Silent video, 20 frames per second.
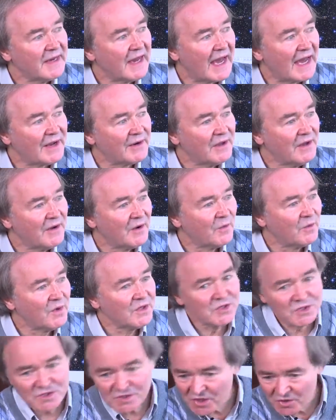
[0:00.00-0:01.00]
And we
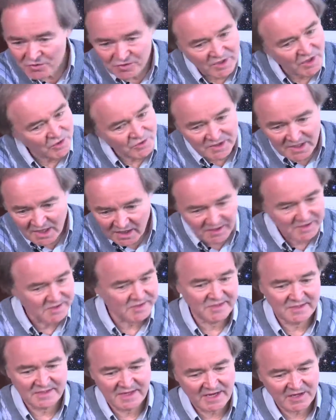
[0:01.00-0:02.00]
just don't know the
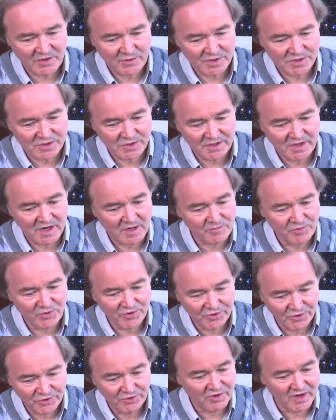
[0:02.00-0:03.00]
answer to that question a
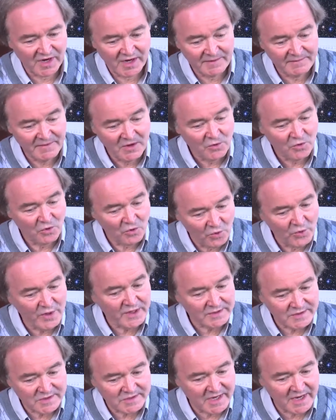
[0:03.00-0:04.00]
priori. All we
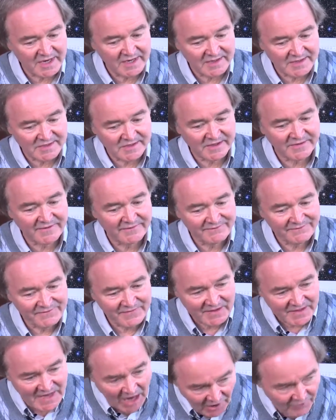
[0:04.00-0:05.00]
can say is that
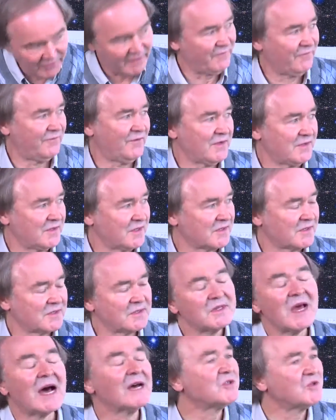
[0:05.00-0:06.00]
current physics
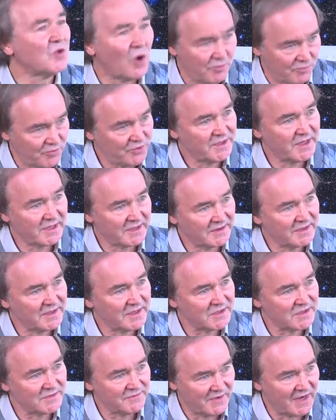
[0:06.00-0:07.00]
has not predicted
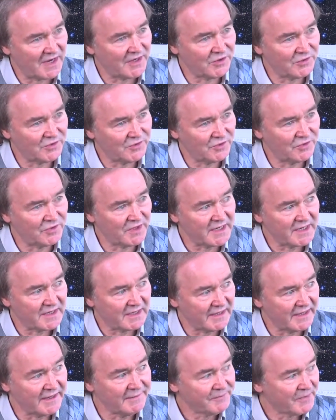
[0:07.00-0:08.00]
these values
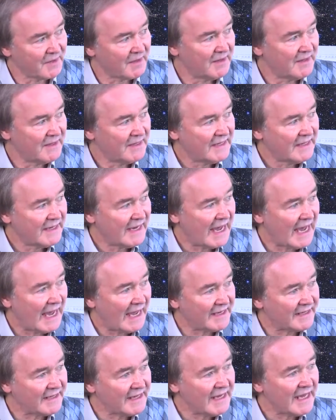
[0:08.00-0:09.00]
uniquely.
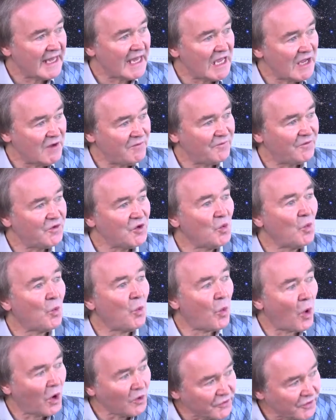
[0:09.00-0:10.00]
And if you
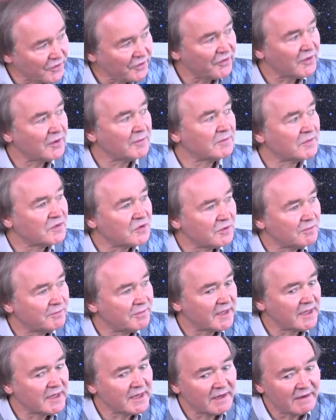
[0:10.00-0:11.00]
want them to
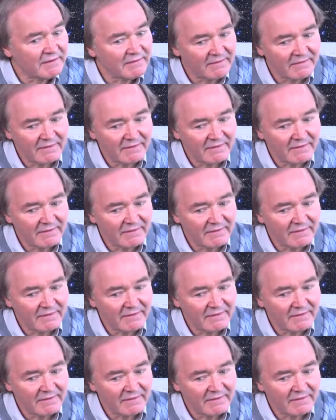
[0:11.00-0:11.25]
be